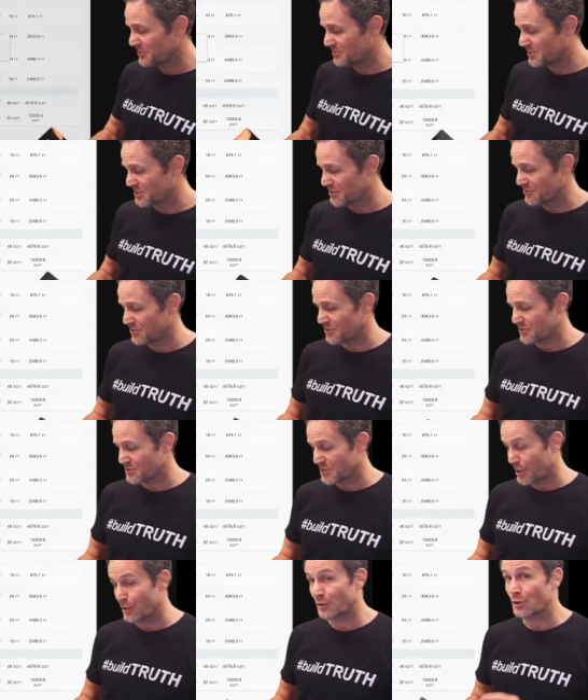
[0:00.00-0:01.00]
materials
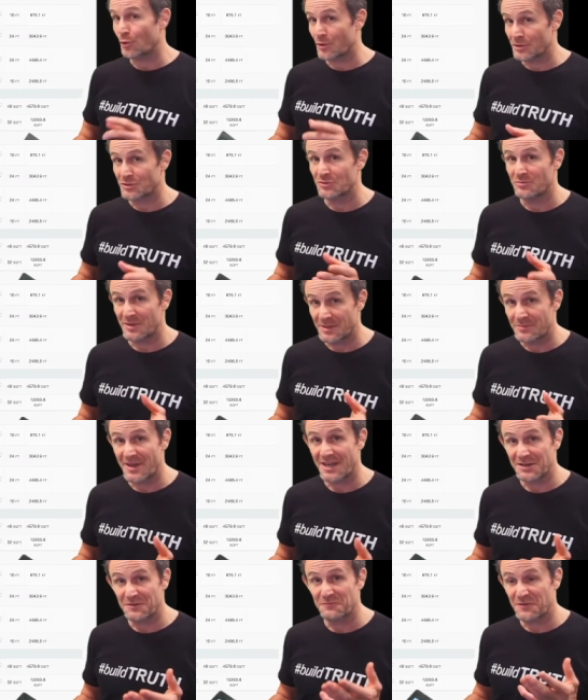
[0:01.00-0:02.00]
are going to be
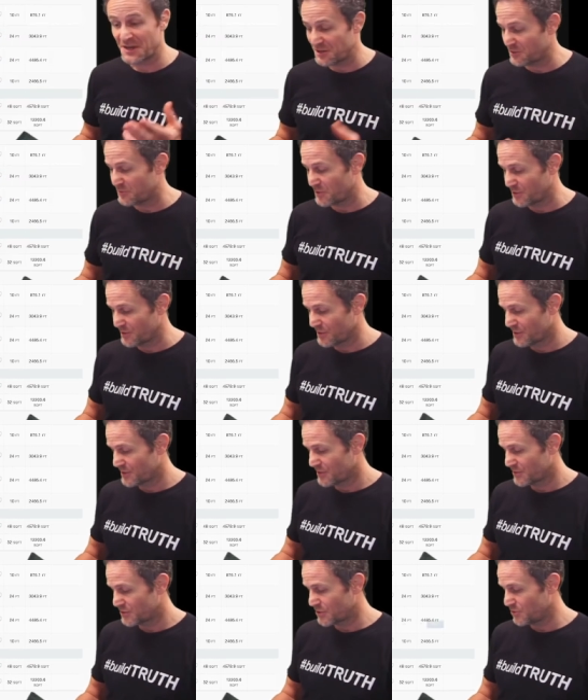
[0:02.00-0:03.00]
made available
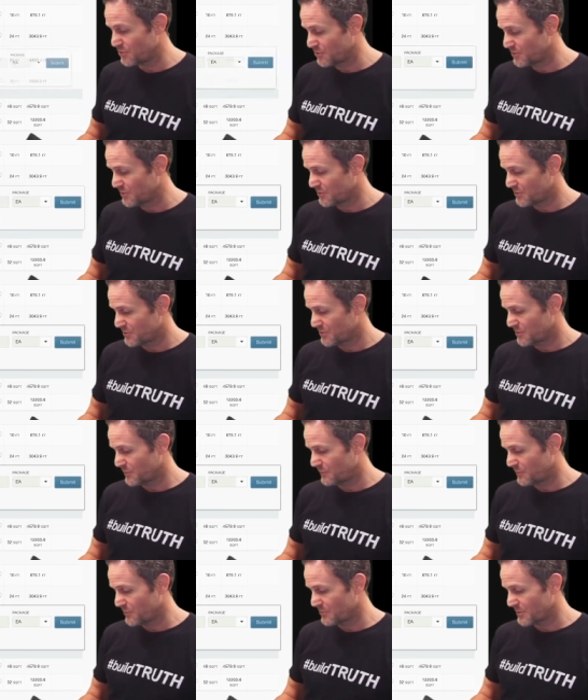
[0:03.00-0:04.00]
to the
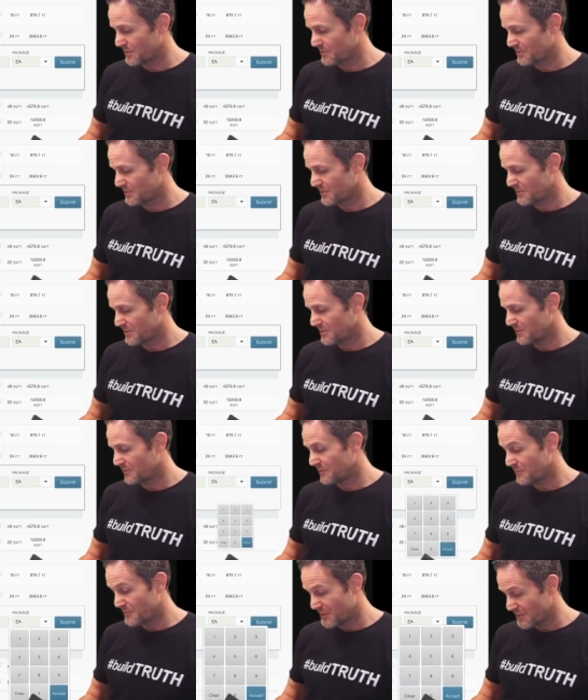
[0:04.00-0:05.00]
foreman.
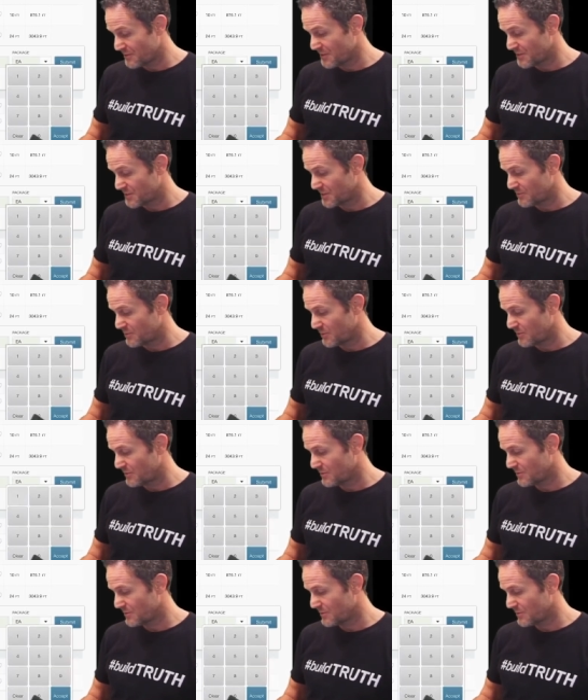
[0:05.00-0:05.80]
Very simple.